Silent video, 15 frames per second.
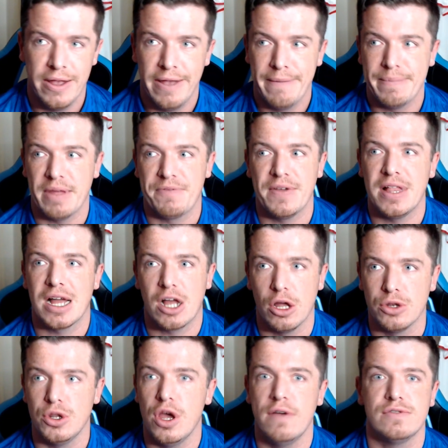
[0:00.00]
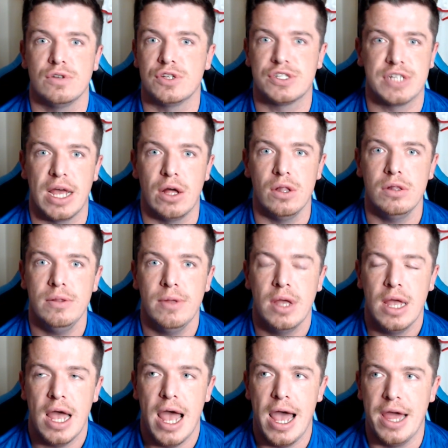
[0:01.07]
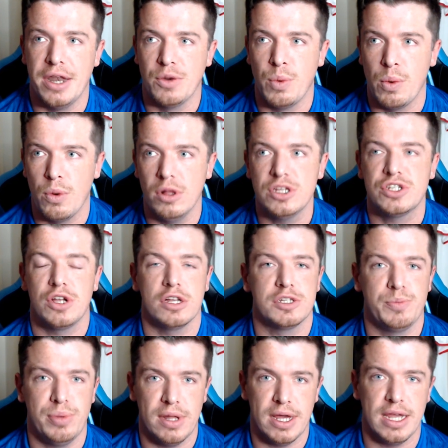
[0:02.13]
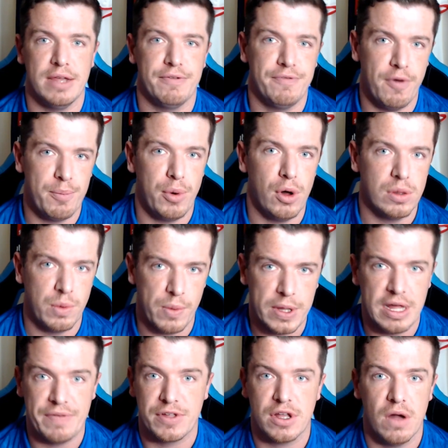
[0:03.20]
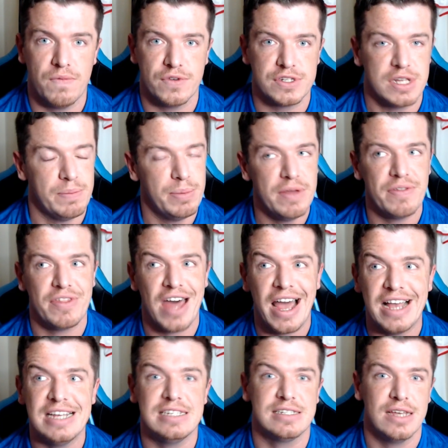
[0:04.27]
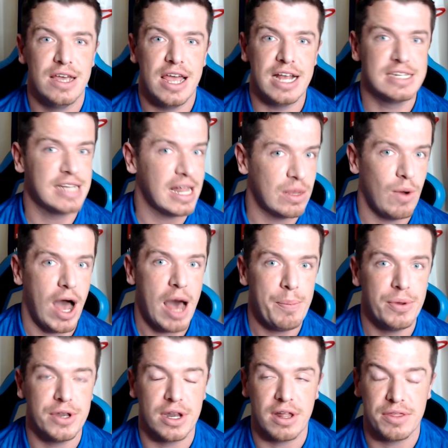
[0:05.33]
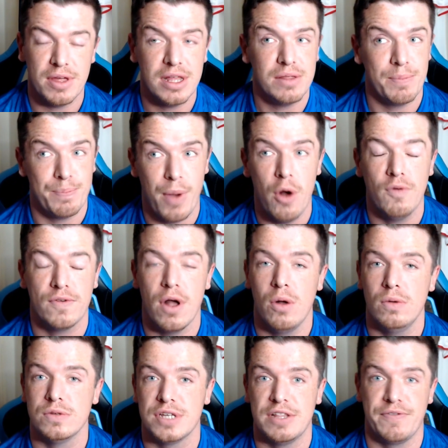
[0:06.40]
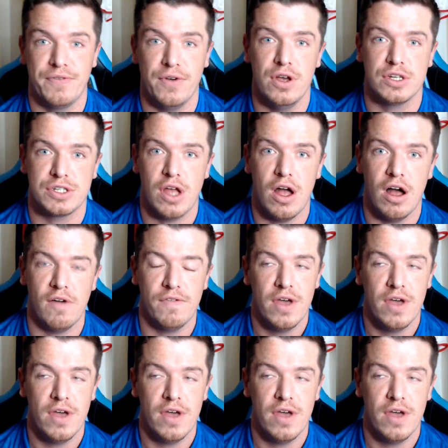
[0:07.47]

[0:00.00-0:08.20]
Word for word: I feel like our nerves will settle and we will start to play football and we will have the confidence. I believe that, that is exactly what happened and I think both goals in the first half